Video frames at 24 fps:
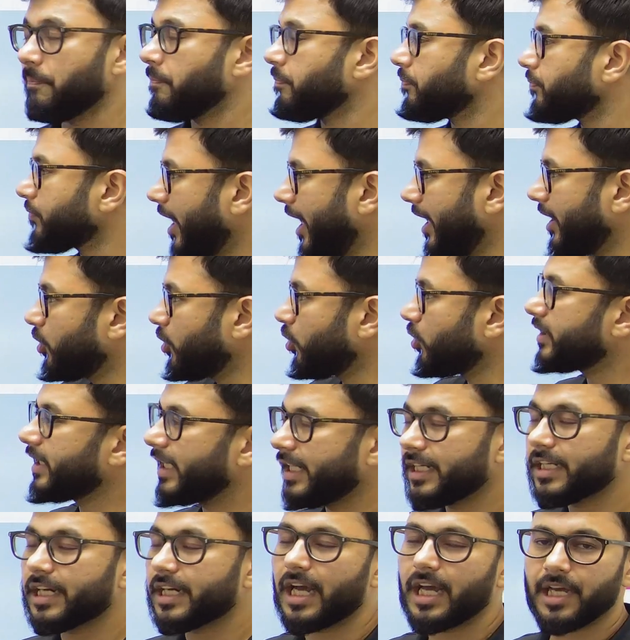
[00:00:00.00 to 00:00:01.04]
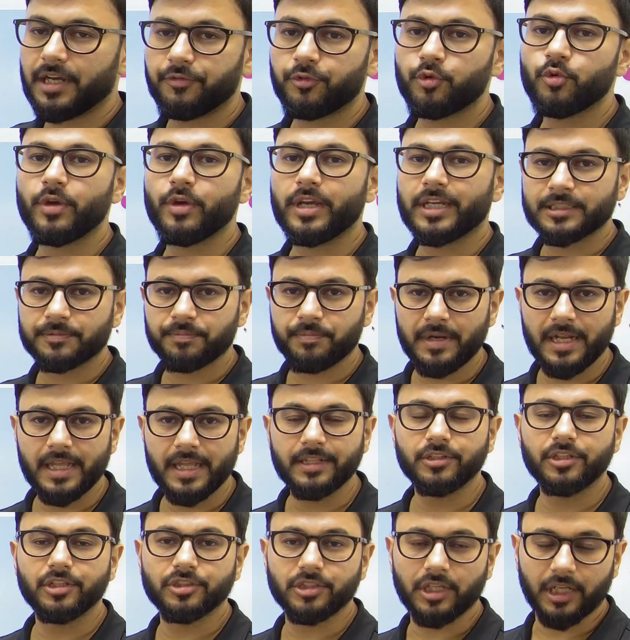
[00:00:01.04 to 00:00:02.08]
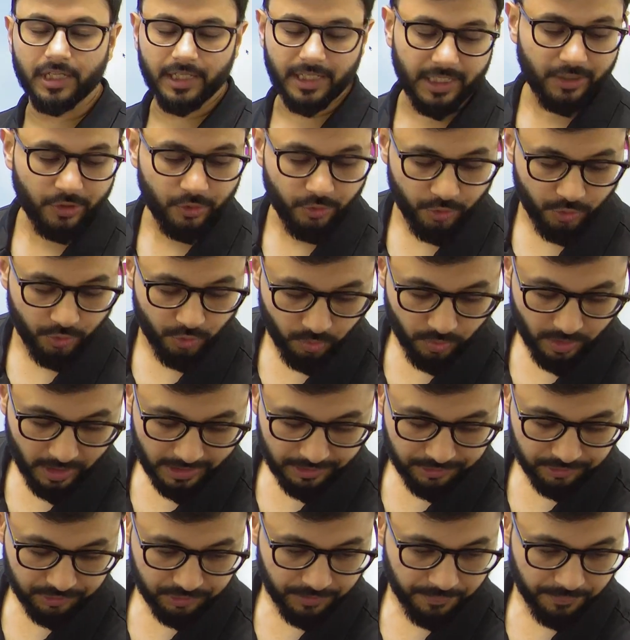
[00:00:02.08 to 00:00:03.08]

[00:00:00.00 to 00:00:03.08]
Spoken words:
I don't think I have to explain this again to you guys.